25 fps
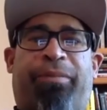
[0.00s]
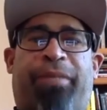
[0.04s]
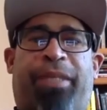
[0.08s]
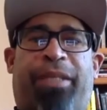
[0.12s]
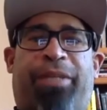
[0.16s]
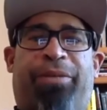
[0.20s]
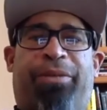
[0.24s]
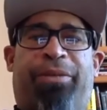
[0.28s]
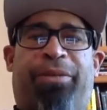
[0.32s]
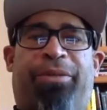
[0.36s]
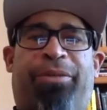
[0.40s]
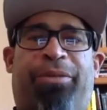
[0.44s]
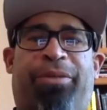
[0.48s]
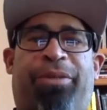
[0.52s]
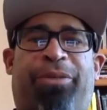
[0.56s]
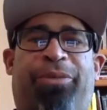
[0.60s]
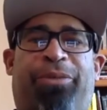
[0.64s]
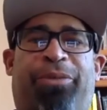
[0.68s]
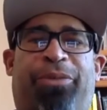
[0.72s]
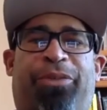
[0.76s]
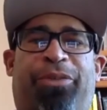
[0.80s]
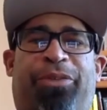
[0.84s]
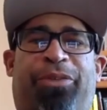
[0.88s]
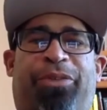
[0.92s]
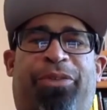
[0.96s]
It
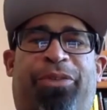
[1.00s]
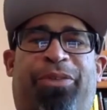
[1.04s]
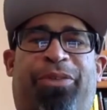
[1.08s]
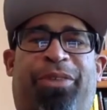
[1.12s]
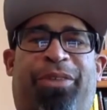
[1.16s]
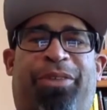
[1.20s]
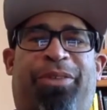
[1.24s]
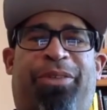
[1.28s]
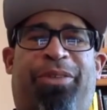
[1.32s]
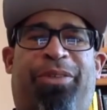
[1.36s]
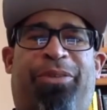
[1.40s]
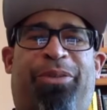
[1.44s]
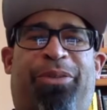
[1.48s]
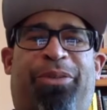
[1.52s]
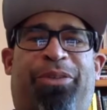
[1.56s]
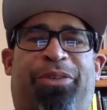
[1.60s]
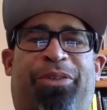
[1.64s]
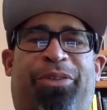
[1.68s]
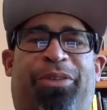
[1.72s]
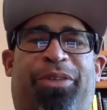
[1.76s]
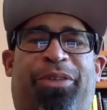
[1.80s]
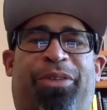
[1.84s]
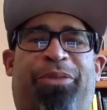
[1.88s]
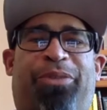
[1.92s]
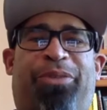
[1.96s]
was
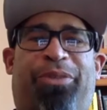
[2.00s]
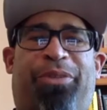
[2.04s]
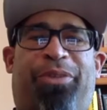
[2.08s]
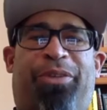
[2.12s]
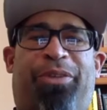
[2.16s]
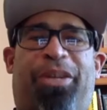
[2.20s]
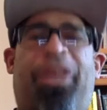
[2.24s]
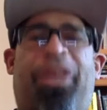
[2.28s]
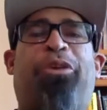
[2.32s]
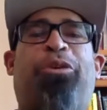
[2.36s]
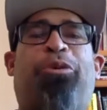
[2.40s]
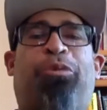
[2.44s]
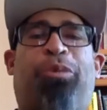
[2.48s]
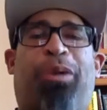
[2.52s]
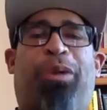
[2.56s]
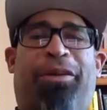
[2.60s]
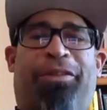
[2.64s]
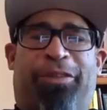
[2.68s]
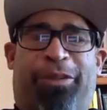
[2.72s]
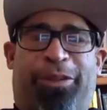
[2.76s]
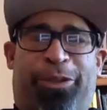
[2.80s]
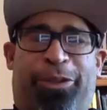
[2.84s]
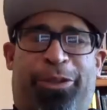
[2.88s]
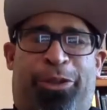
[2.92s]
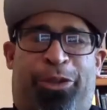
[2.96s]
another
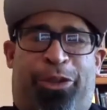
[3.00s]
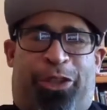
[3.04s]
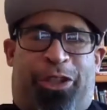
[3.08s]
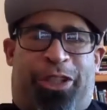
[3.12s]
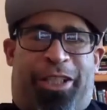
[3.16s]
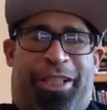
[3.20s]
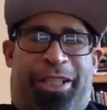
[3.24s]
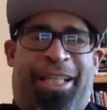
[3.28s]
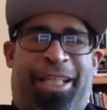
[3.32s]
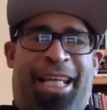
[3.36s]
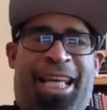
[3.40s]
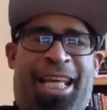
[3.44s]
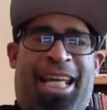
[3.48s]
revolution.